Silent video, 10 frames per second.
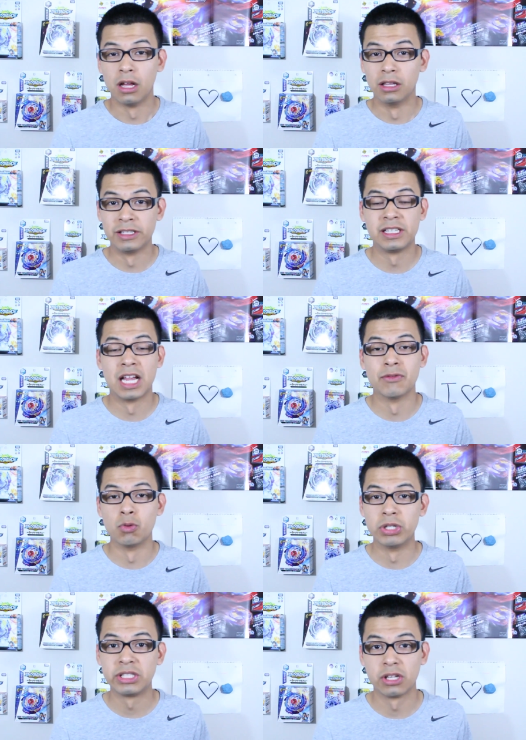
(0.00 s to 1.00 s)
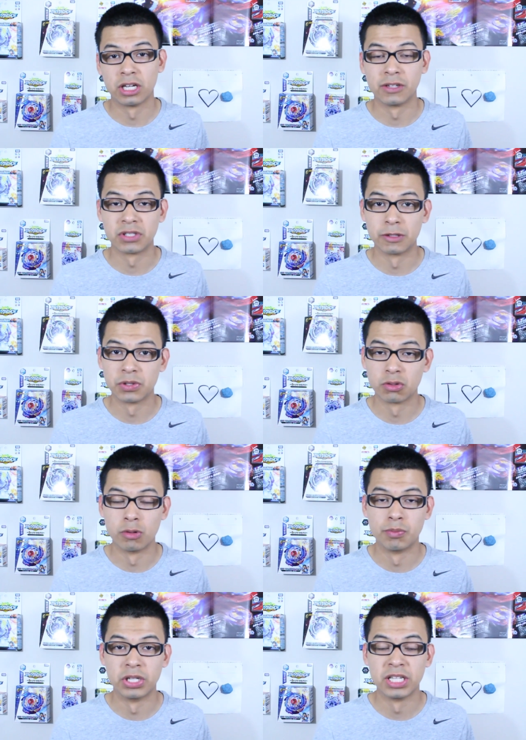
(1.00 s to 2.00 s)
Unless they have a restock of some
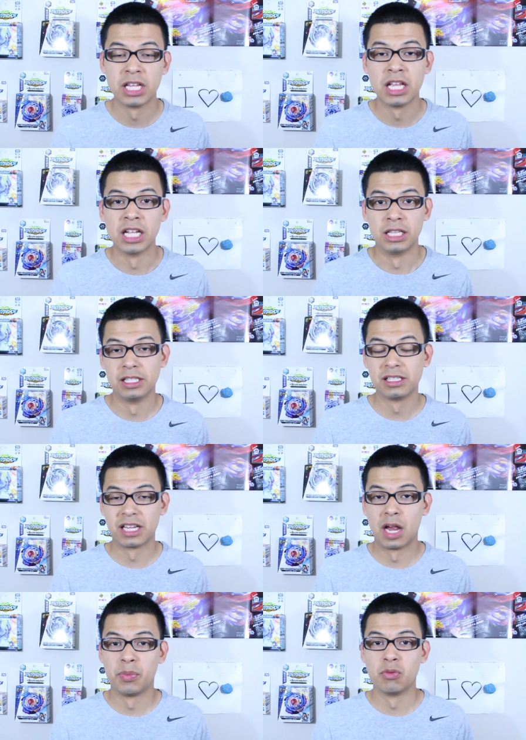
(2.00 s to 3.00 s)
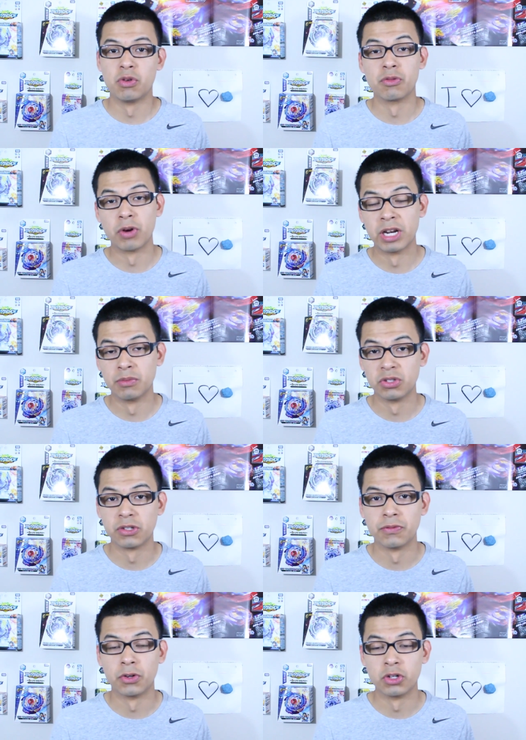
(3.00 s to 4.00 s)
sort, but this has happened with Random
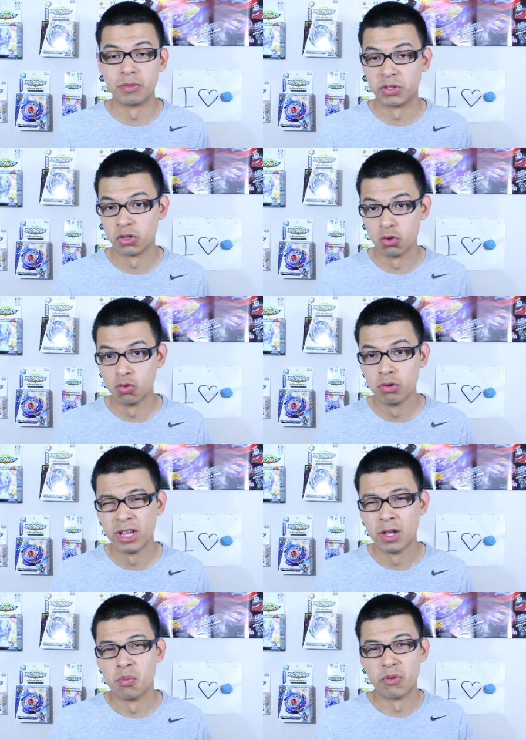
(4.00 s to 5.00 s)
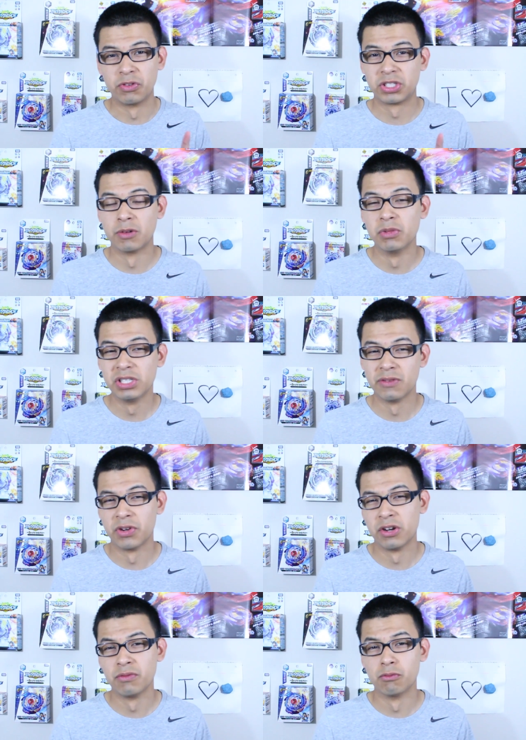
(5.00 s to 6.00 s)
Booster Volume 2, but for some reason
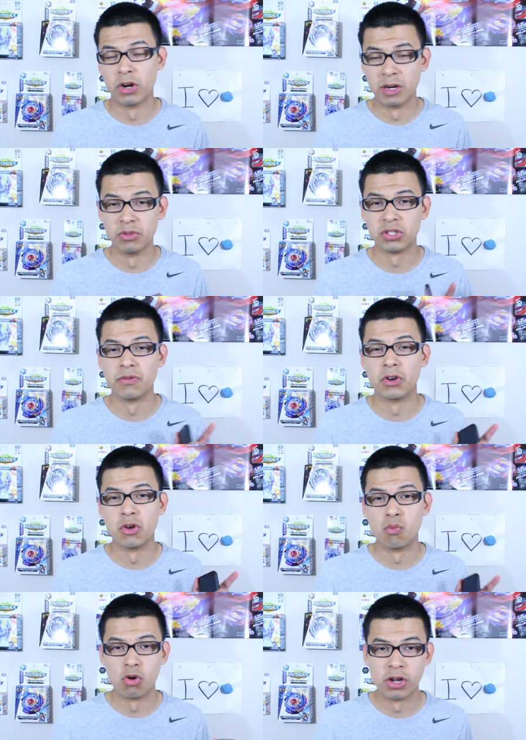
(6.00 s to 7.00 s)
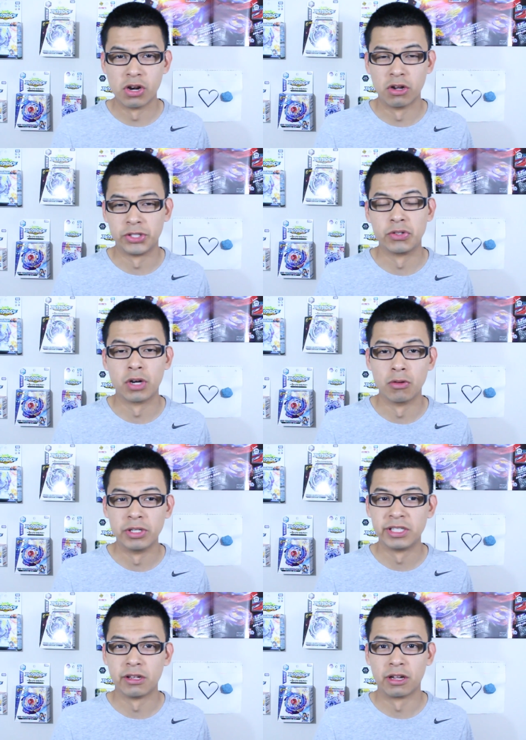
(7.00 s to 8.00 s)
Random Booster Volume 1 also got
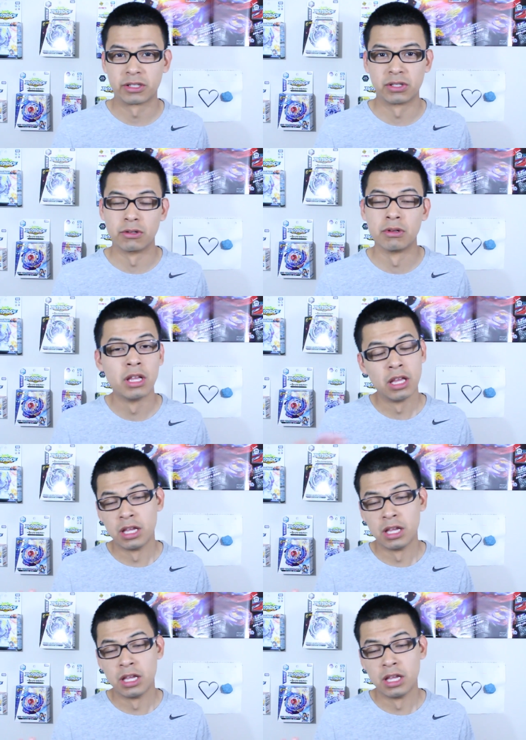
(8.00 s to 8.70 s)
restocked, so